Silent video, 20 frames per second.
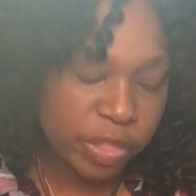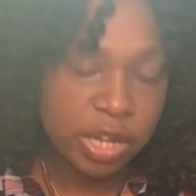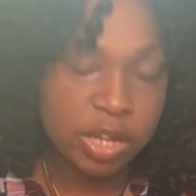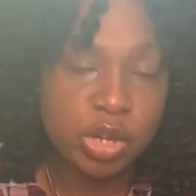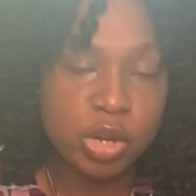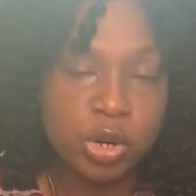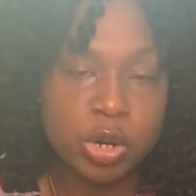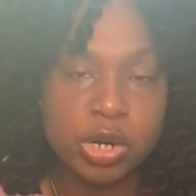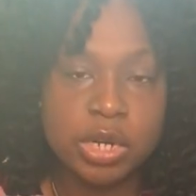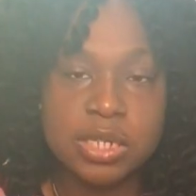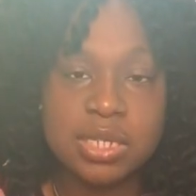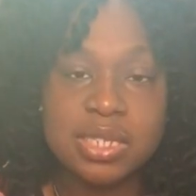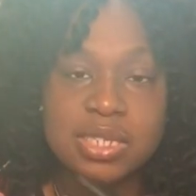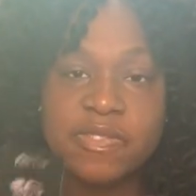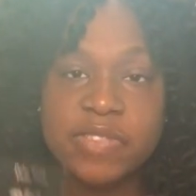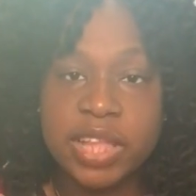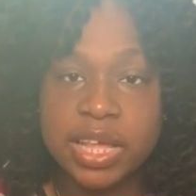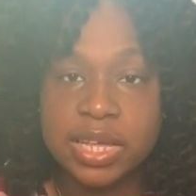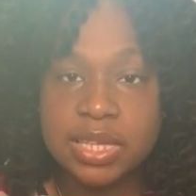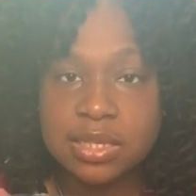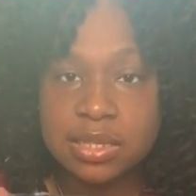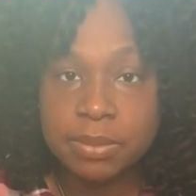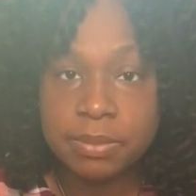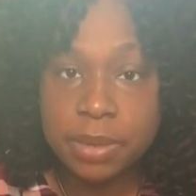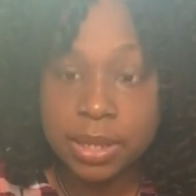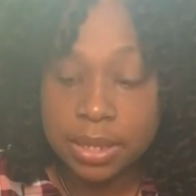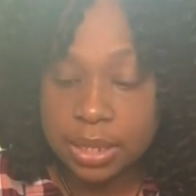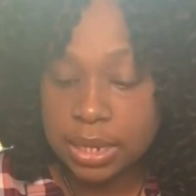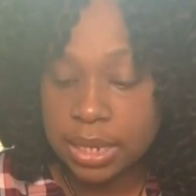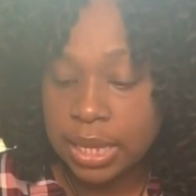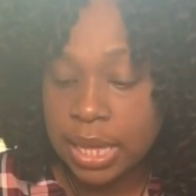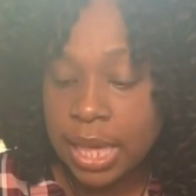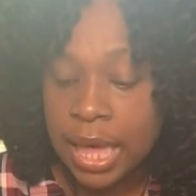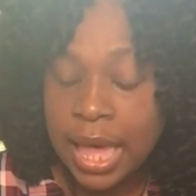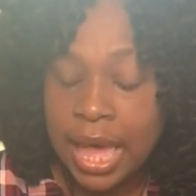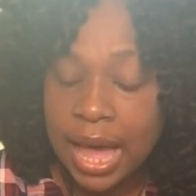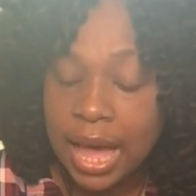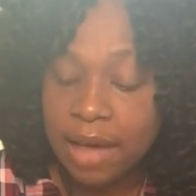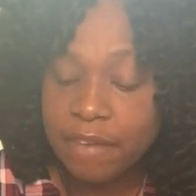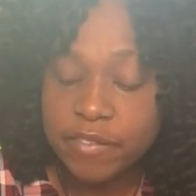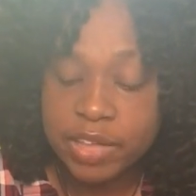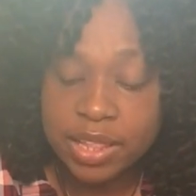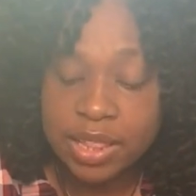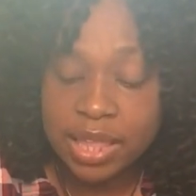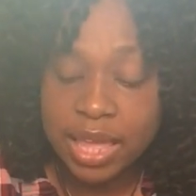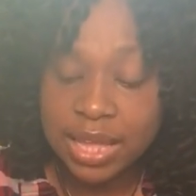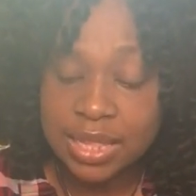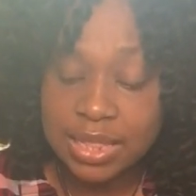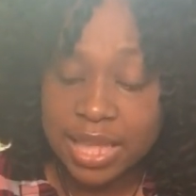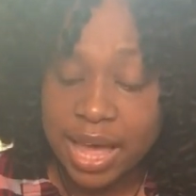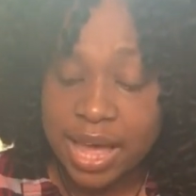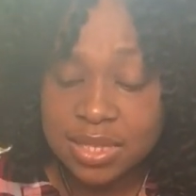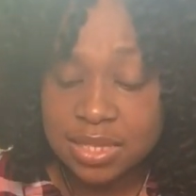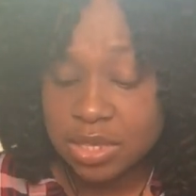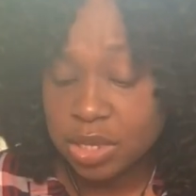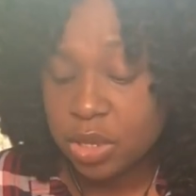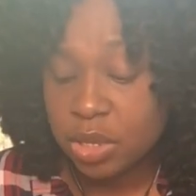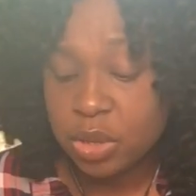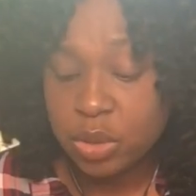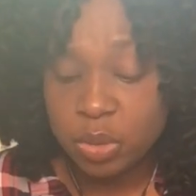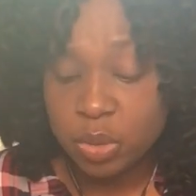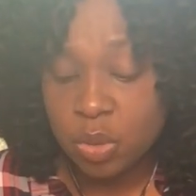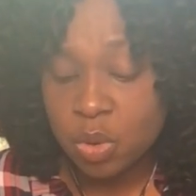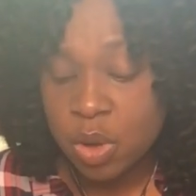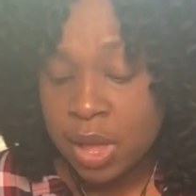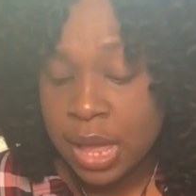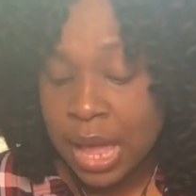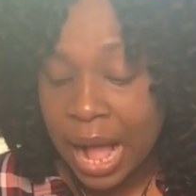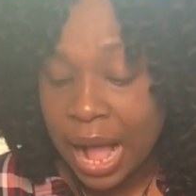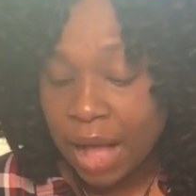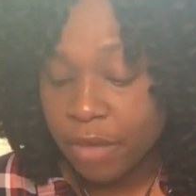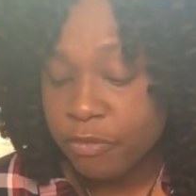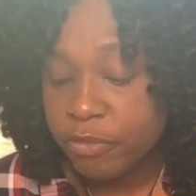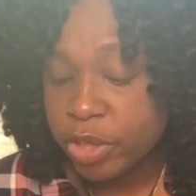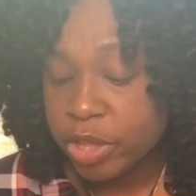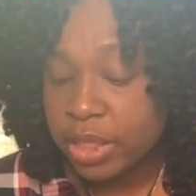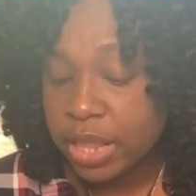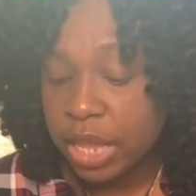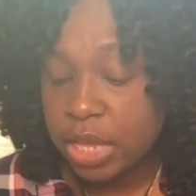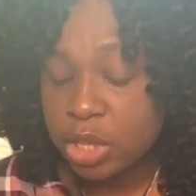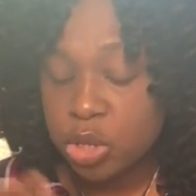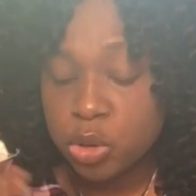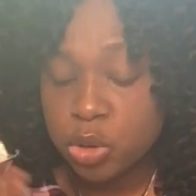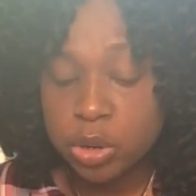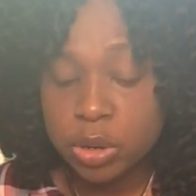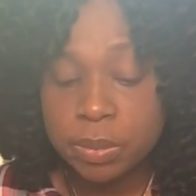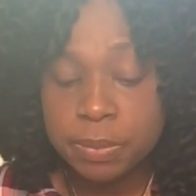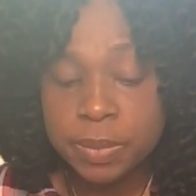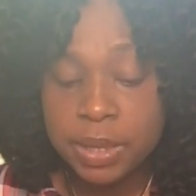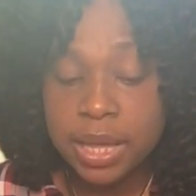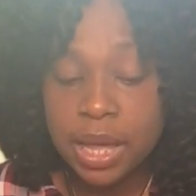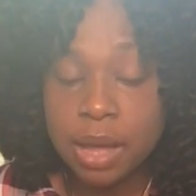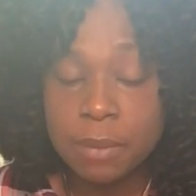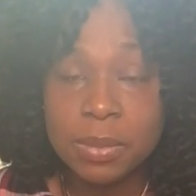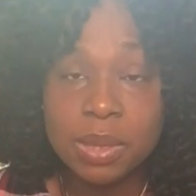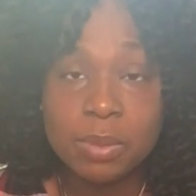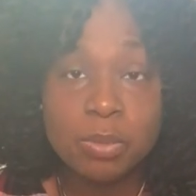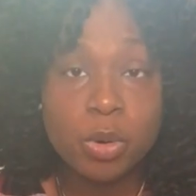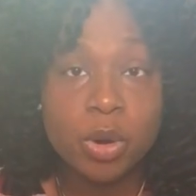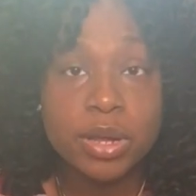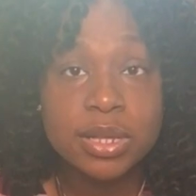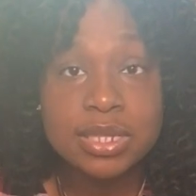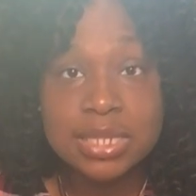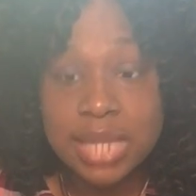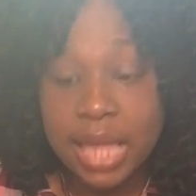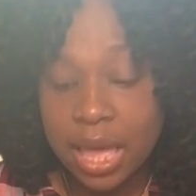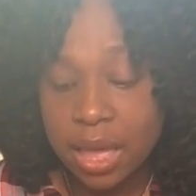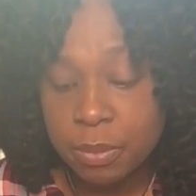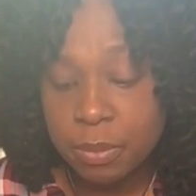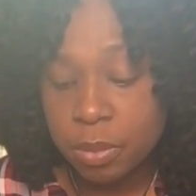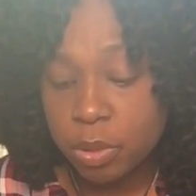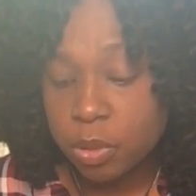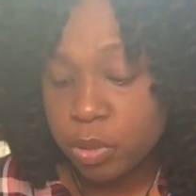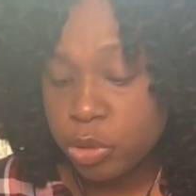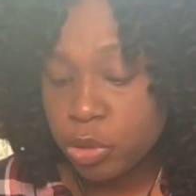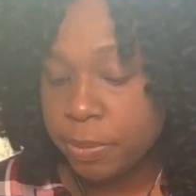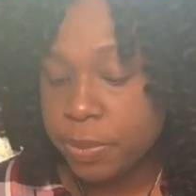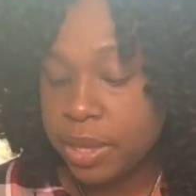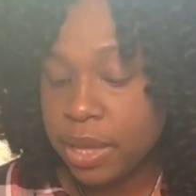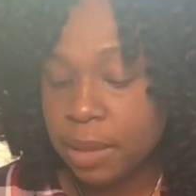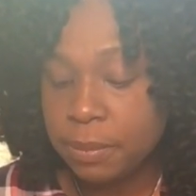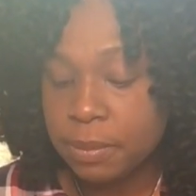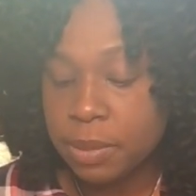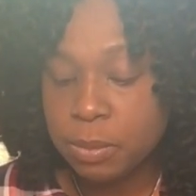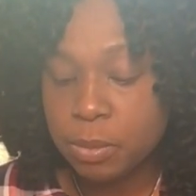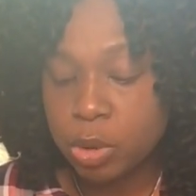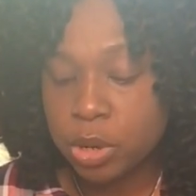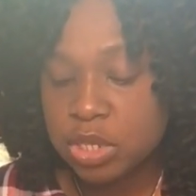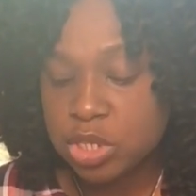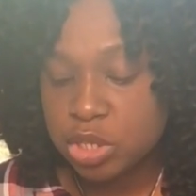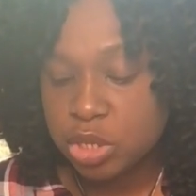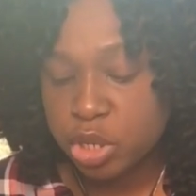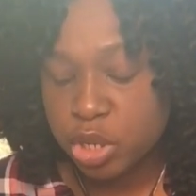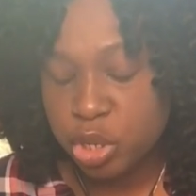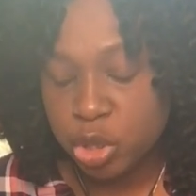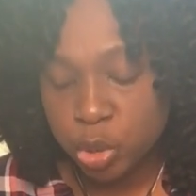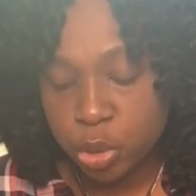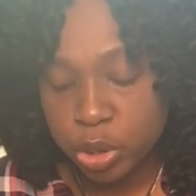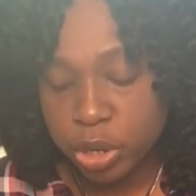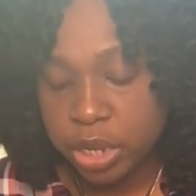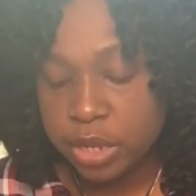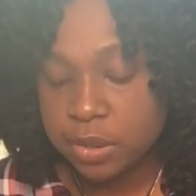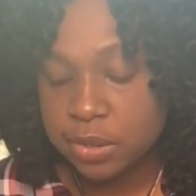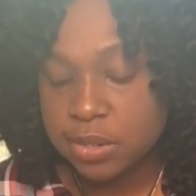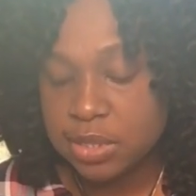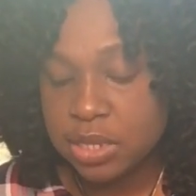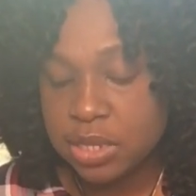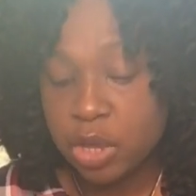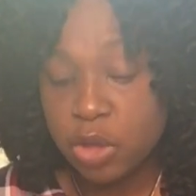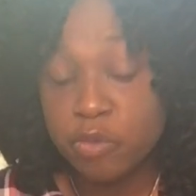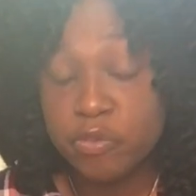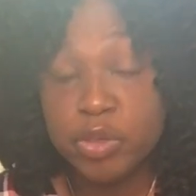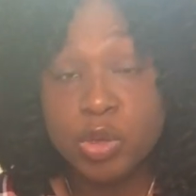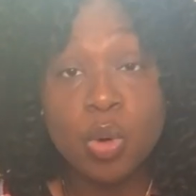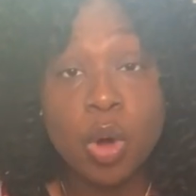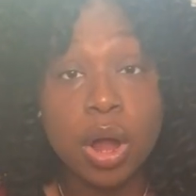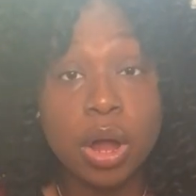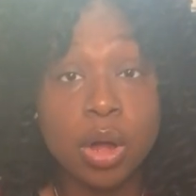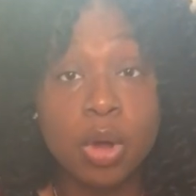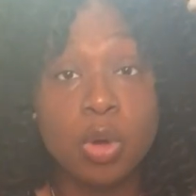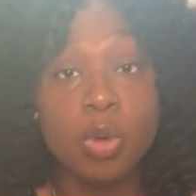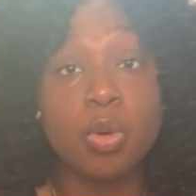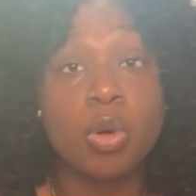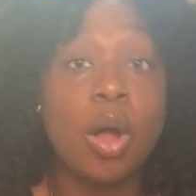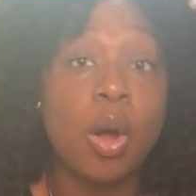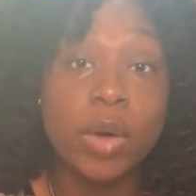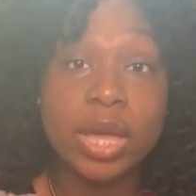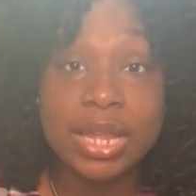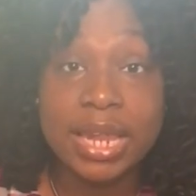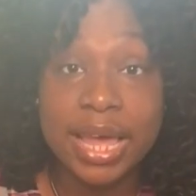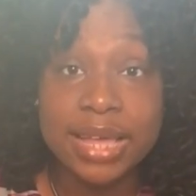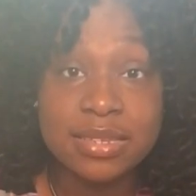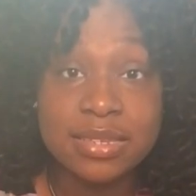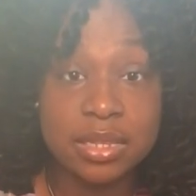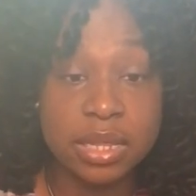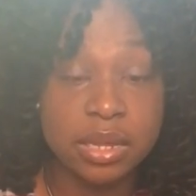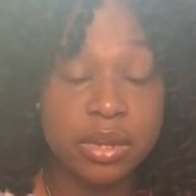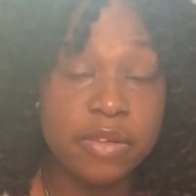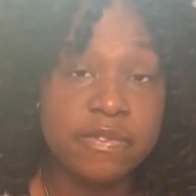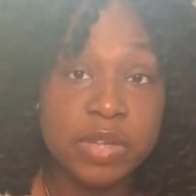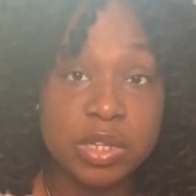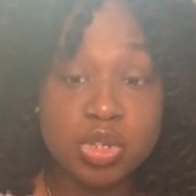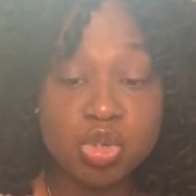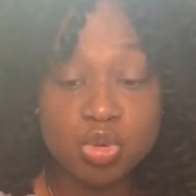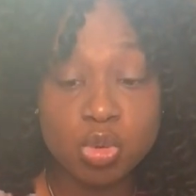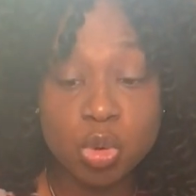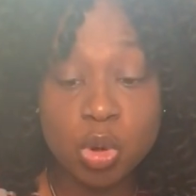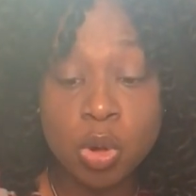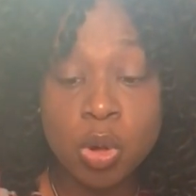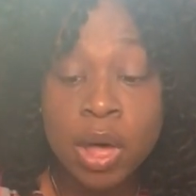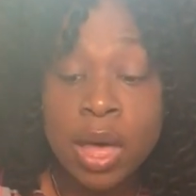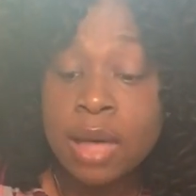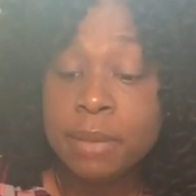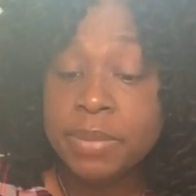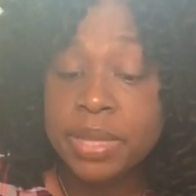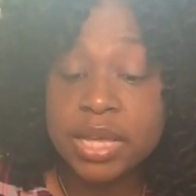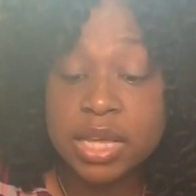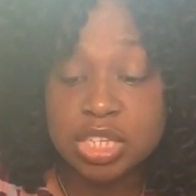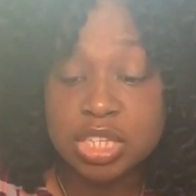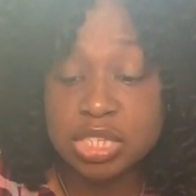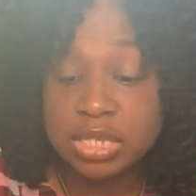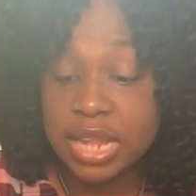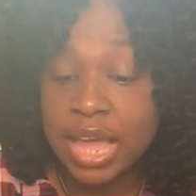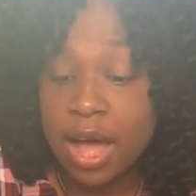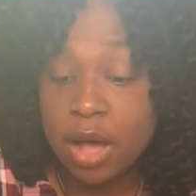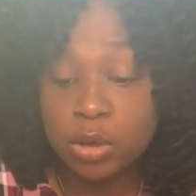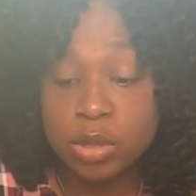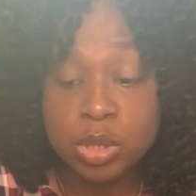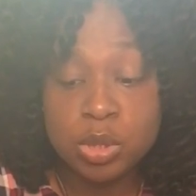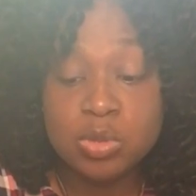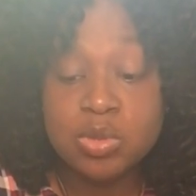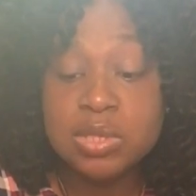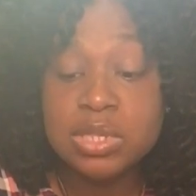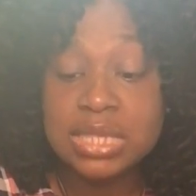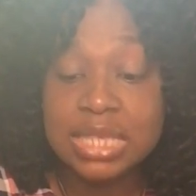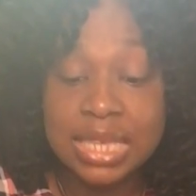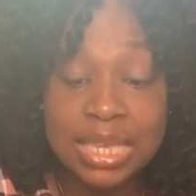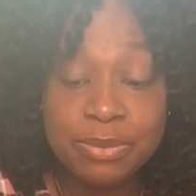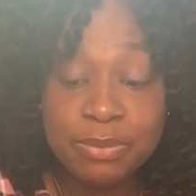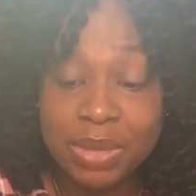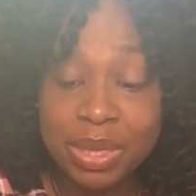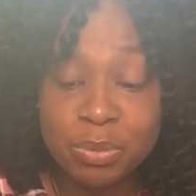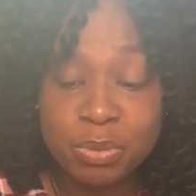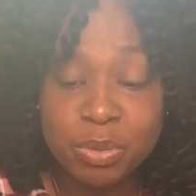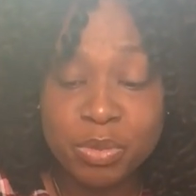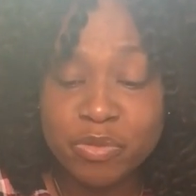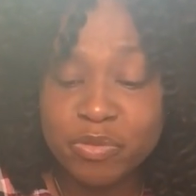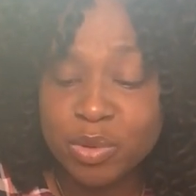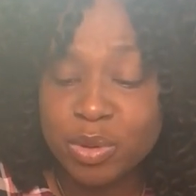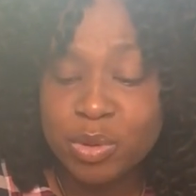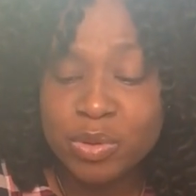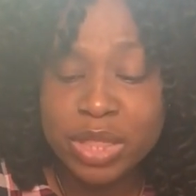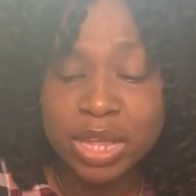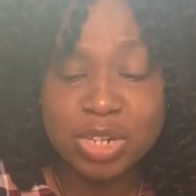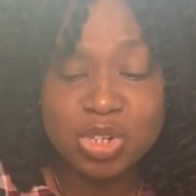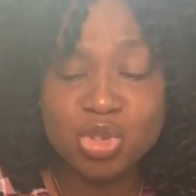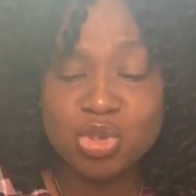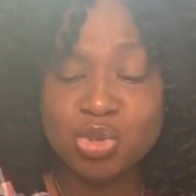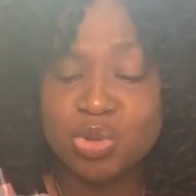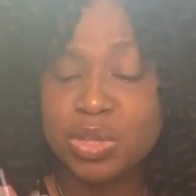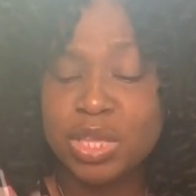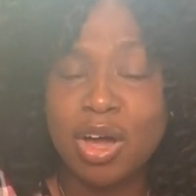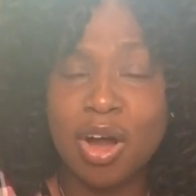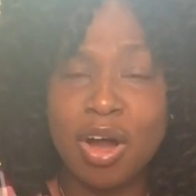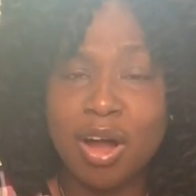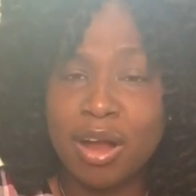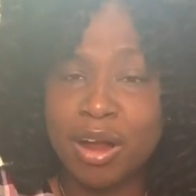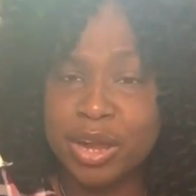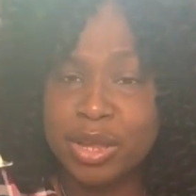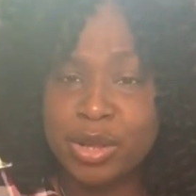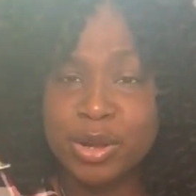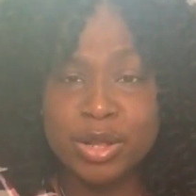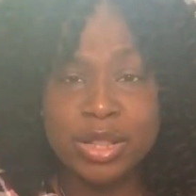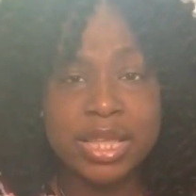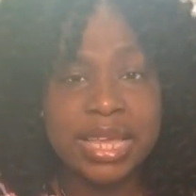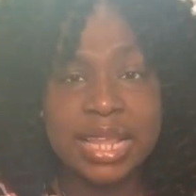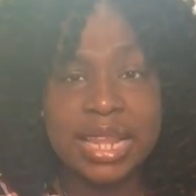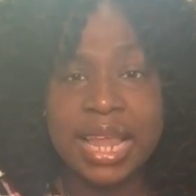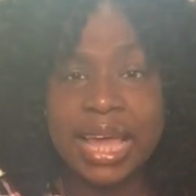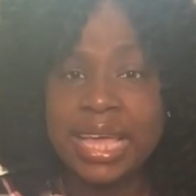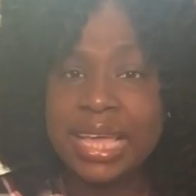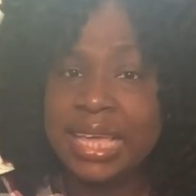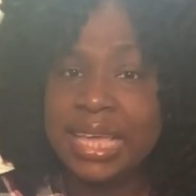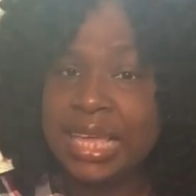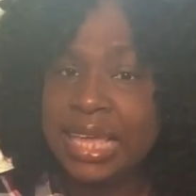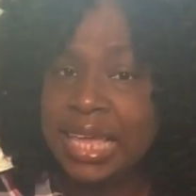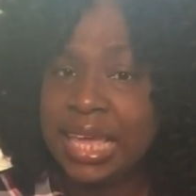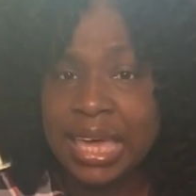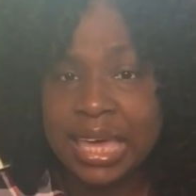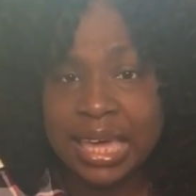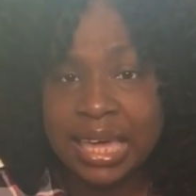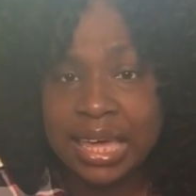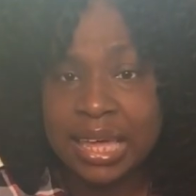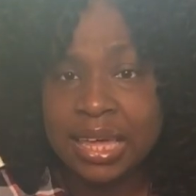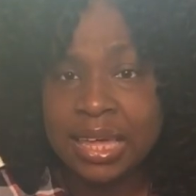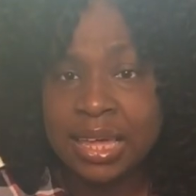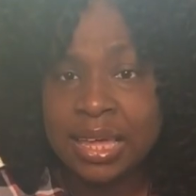endurance, flexibility. I feel like that's you. I feel like you're becoming more stable. You're becoming more secure in yourself. You are growing as an individual, because now you see people for who they truly are, and you're looking like, yeah,